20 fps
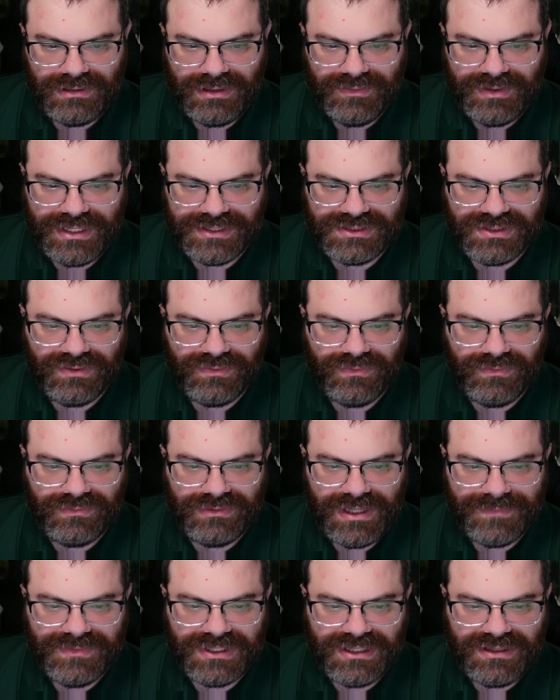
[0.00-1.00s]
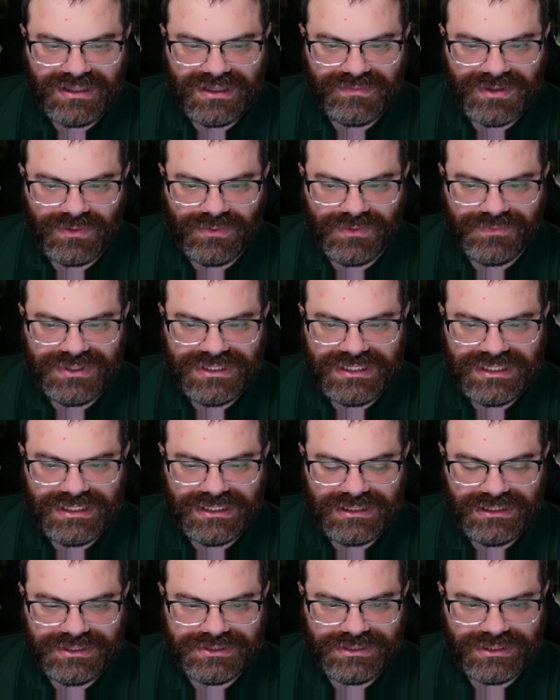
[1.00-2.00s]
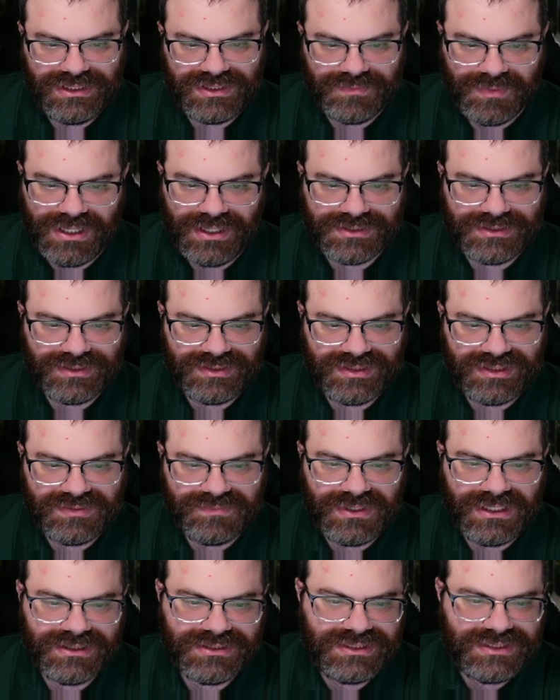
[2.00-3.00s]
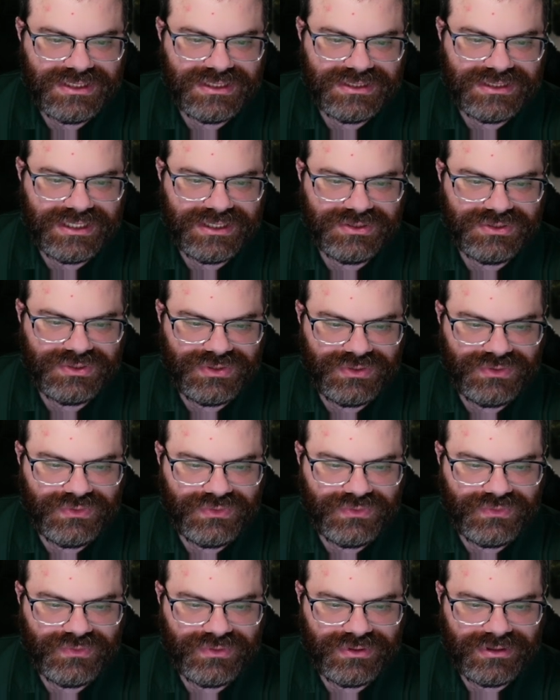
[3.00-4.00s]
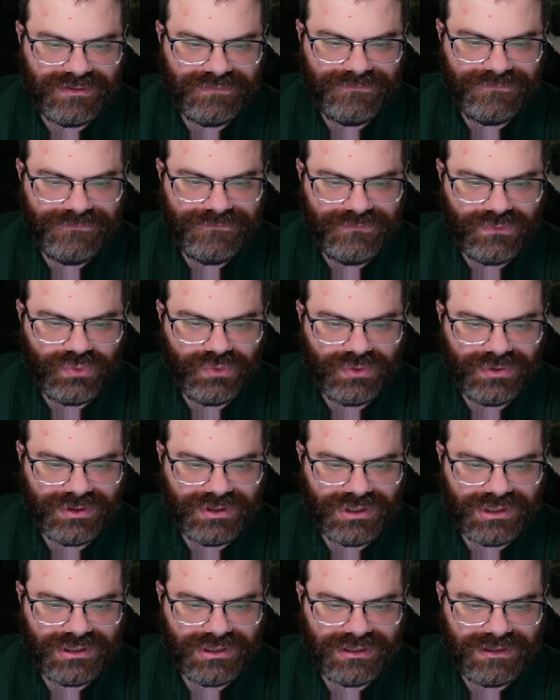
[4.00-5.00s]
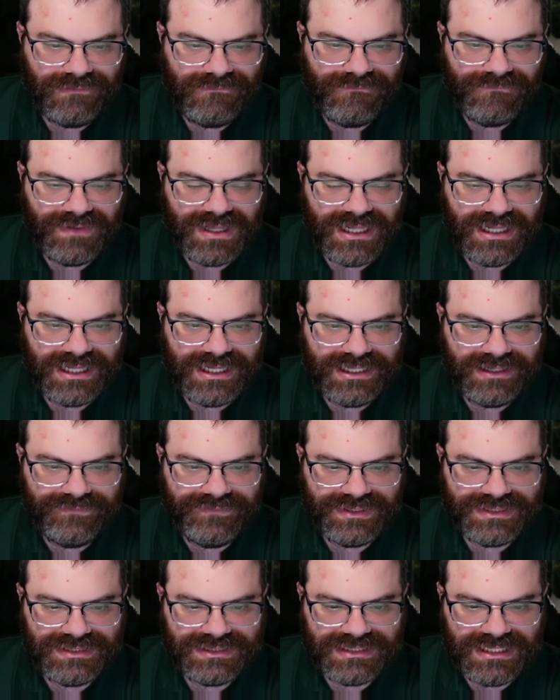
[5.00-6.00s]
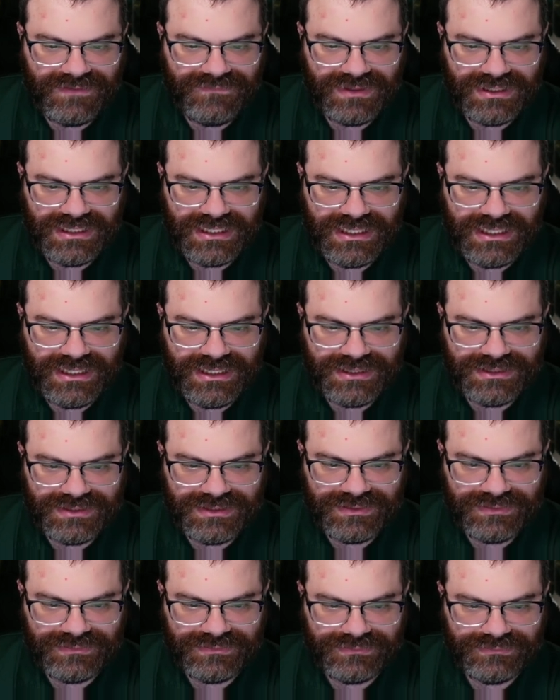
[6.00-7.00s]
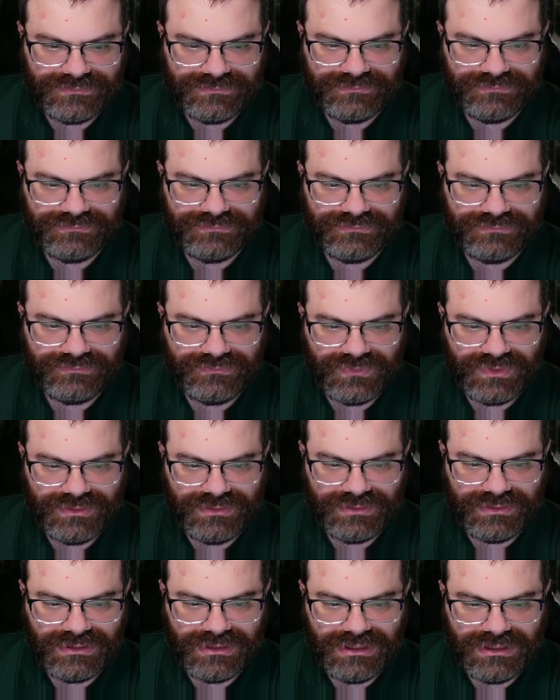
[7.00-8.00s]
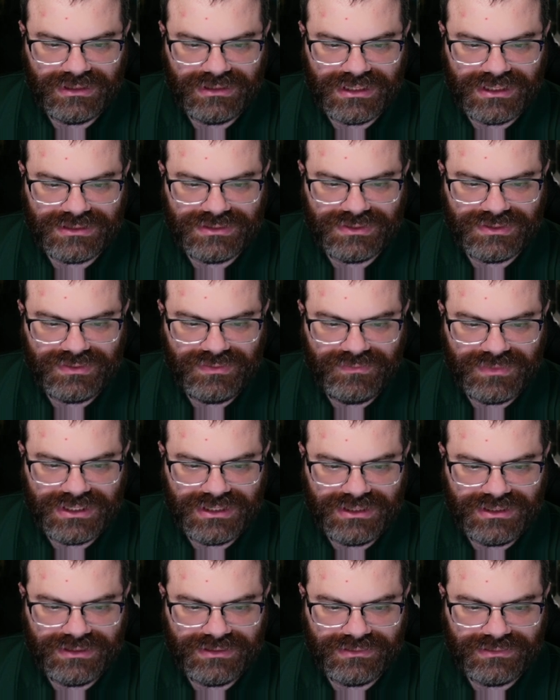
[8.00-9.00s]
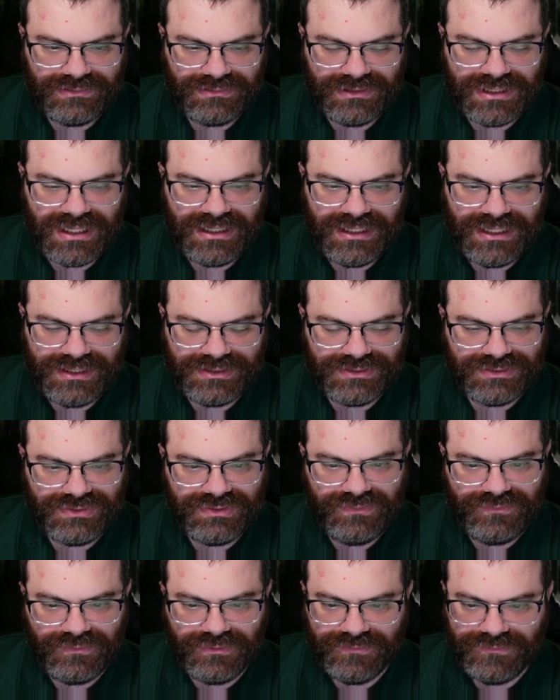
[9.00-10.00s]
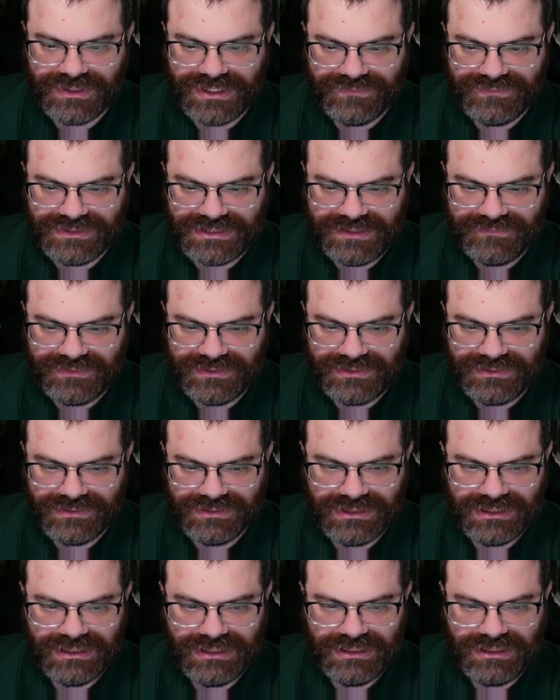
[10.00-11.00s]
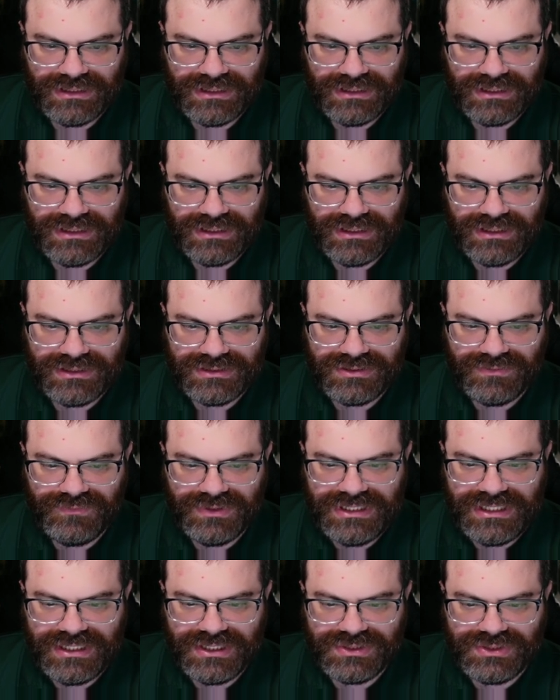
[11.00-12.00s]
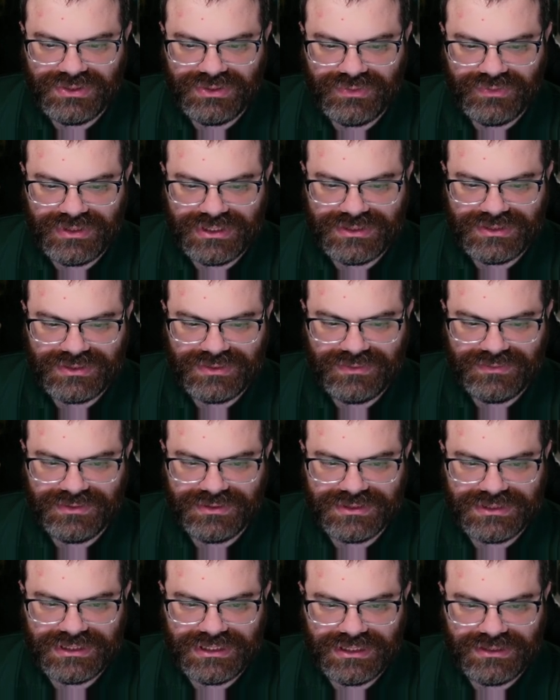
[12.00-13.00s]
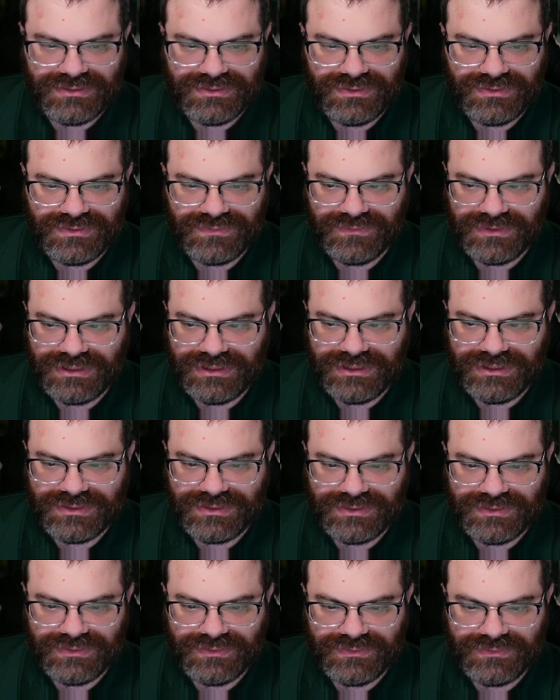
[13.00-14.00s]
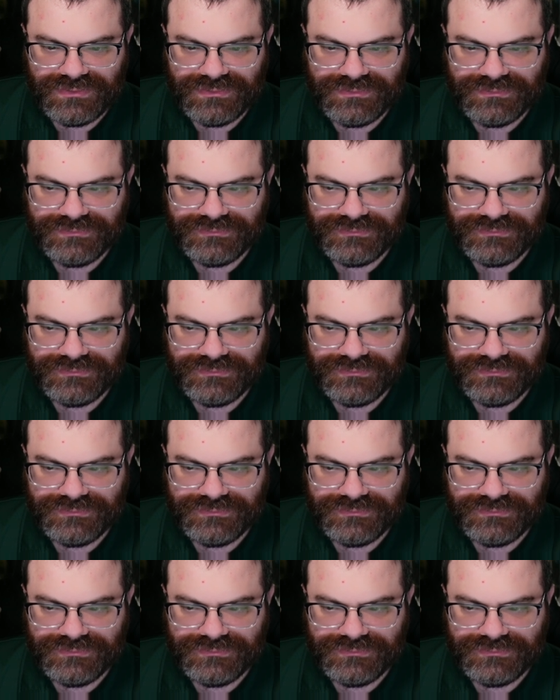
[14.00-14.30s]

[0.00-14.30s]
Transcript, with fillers: okay, so I'm gonna think about what we need in each of these boxes. This box needs a two, four, five, seven, eight. That's too many, not eight, two, four, five, seven. So if we need a two, this two looks in. Two's in one of these two.